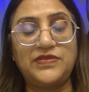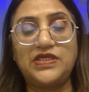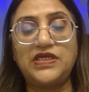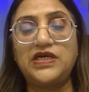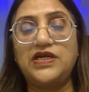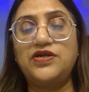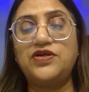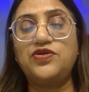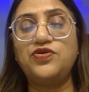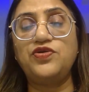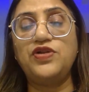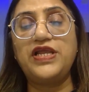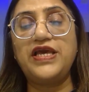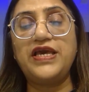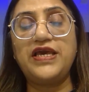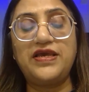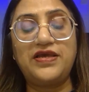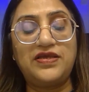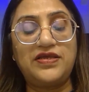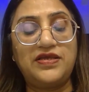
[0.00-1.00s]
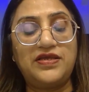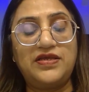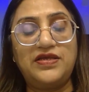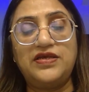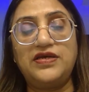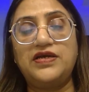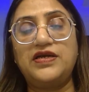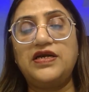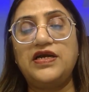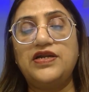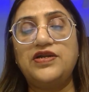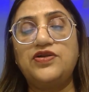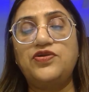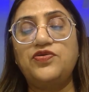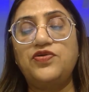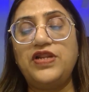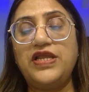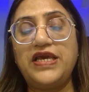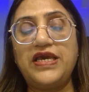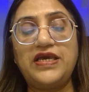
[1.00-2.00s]
Control A,
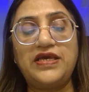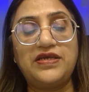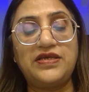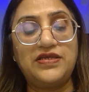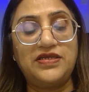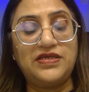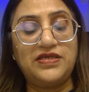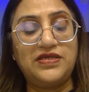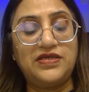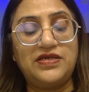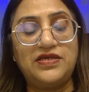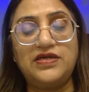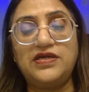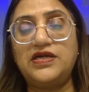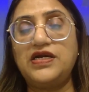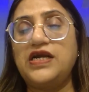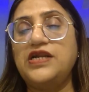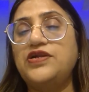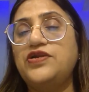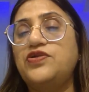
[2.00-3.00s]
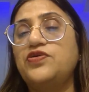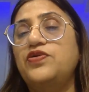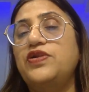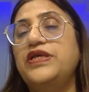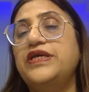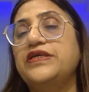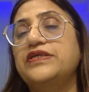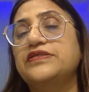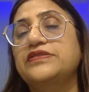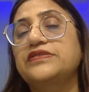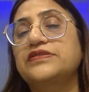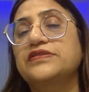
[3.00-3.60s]
Control A, Control A.